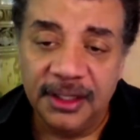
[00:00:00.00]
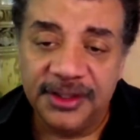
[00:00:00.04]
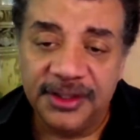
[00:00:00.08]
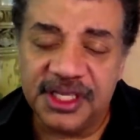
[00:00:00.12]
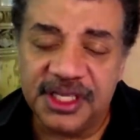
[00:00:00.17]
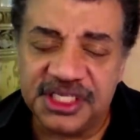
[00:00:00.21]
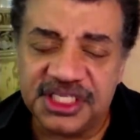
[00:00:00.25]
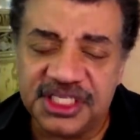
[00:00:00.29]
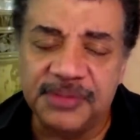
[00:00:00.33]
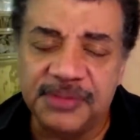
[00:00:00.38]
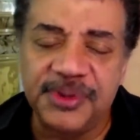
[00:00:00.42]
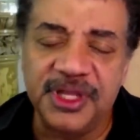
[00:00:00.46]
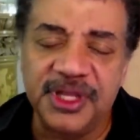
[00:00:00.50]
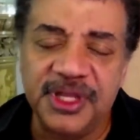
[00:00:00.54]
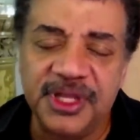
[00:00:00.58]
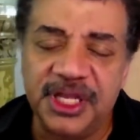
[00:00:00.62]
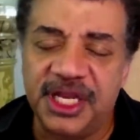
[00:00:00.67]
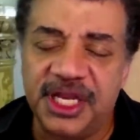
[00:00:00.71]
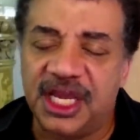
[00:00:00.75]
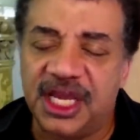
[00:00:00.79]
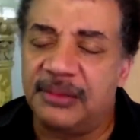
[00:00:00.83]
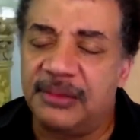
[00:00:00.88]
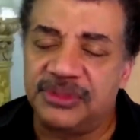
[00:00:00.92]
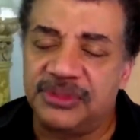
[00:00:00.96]
The
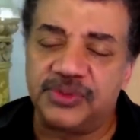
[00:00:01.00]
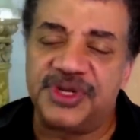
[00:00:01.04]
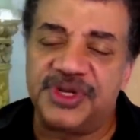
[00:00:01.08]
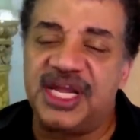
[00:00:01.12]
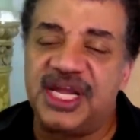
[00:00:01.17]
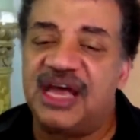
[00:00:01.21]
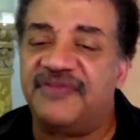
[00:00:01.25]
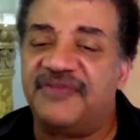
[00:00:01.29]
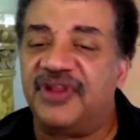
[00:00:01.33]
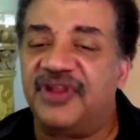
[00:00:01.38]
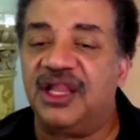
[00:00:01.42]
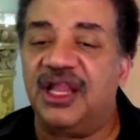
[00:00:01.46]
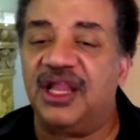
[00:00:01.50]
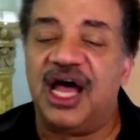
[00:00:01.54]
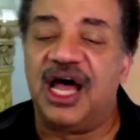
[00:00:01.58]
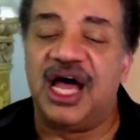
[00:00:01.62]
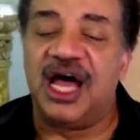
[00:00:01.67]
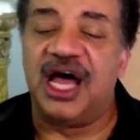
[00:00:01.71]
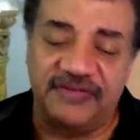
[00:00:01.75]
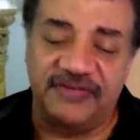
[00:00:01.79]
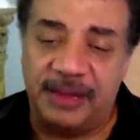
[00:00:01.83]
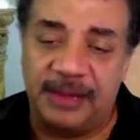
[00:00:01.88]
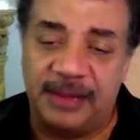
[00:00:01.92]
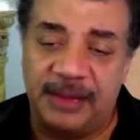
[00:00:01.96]
instability comes when you have a
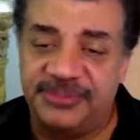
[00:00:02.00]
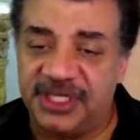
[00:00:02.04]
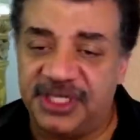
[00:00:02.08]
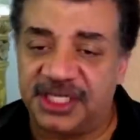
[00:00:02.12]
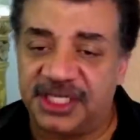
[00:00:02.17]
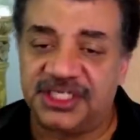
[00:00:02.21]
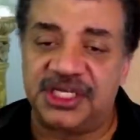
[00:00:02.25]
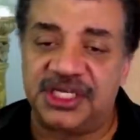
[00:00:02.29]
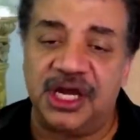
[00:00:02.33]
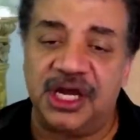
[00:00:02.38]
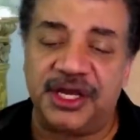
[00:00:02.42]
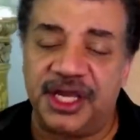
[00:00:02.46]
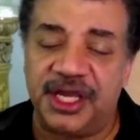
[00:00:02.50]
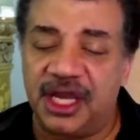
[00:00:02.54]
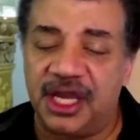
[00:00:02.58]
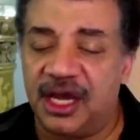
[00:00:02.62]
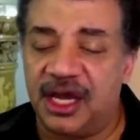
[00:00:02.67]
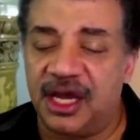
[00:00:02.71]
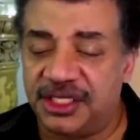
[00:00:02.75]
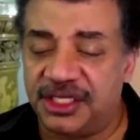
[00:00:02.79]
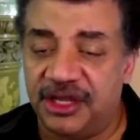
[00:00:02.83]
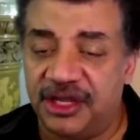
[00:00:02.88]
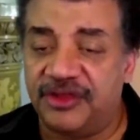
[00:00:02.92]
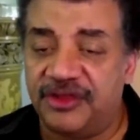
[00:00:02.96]
lot of objects tugging
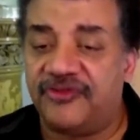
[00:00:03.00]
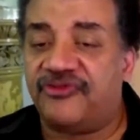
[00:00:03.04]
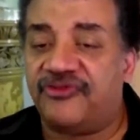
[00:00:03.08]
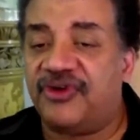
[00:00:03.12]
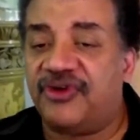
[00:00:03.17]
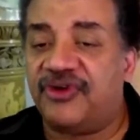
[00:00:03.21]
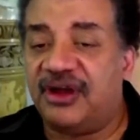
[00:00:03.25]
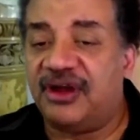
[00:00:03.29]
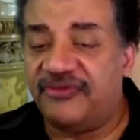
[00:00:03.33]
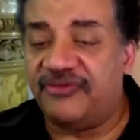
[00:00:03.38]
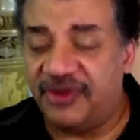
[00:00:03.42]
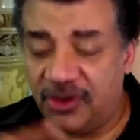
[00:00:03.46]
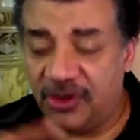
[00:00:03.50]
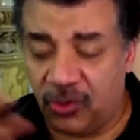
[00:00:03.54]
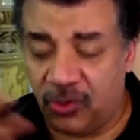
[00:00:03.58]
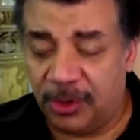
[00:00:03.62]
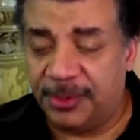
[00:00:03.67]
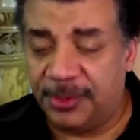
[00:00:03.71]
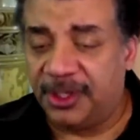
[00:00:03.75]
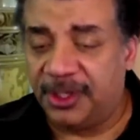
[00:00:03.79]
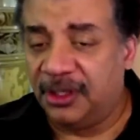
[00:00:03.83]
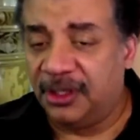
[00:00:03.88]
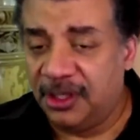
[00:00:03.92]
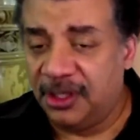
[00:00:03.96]
on each other for every
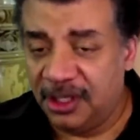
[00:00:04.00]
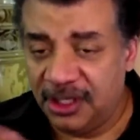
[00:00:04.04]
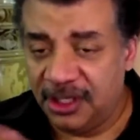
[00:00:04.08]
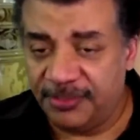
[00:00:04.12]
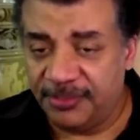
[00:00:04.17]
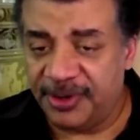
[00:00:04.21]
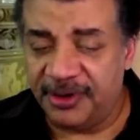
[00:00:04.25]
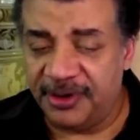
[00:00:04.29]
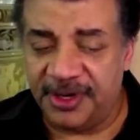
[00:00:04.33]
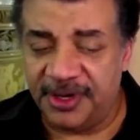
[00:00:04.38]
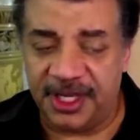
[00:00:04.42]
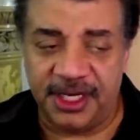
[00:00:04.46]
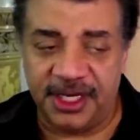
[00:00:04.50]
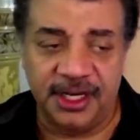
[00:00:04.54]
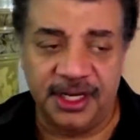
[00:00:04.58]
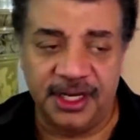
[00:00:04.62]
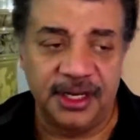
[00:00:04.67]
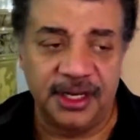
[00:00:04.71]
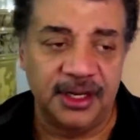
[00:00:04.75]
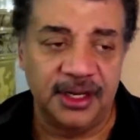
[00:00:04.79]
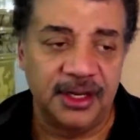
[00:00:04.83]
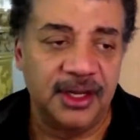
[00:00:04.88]
orbital period.